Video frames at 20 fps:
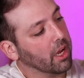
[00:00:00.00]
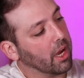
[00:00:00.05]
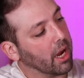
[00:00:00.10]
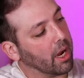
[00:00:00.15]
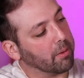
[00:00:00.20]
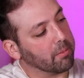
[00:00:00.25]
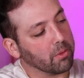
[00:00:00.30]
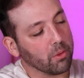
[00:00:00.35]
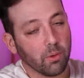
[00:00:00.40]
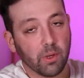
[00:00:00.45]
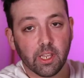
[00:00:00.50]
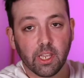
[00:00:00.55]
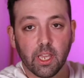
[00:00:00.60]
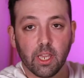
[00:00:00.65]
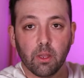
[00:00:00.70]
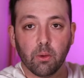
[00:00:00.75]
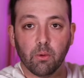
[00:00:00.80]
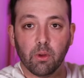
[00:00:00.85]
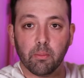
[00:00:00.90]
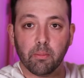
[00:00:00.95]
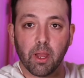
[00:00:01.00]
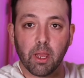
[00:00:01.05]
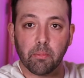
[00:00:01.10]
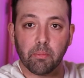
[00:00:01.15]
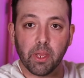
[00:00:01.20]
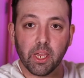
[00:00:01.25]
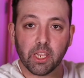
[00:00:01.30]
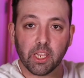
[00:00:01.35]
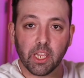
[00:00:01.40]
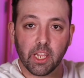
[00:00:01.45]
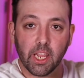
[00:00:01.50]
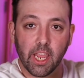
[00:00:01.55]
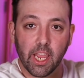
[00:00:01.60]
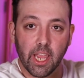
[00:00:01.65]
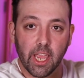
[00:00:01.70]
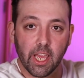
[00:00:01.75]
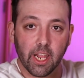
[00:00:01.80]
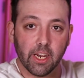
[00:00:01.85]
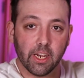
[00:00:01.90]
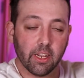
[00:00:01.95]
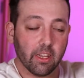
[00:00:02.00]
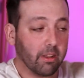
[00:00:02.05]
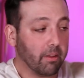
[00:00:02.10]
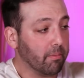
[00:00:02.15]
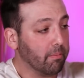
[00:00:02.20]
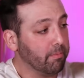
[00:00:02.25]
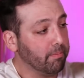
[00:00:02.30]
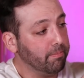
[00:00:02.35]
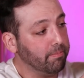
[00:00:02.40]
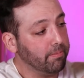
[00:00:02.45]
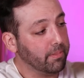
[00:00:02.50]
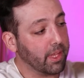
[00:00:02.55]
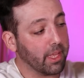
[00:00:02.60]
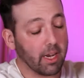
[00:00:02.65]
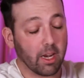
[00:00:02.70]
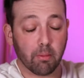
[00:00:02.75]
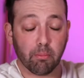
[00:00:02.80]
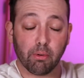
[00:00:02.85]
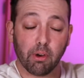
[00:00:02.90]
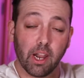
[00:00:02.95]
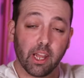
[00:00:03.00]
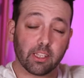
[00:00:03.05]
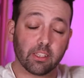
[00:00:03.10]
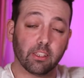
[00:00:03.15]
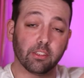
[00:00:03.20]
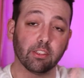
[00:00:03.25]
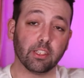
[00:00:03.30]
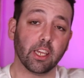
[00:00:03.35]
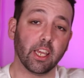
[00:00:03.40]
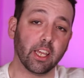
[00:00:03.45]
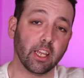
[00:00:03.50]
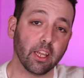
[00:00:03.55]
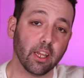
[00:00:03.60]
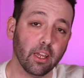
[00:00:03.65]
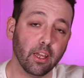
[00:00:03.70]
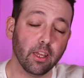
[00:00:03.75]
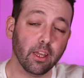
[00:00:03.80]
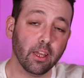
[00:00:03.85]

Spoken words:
I'm doing it with my picking hand, and I'm practicing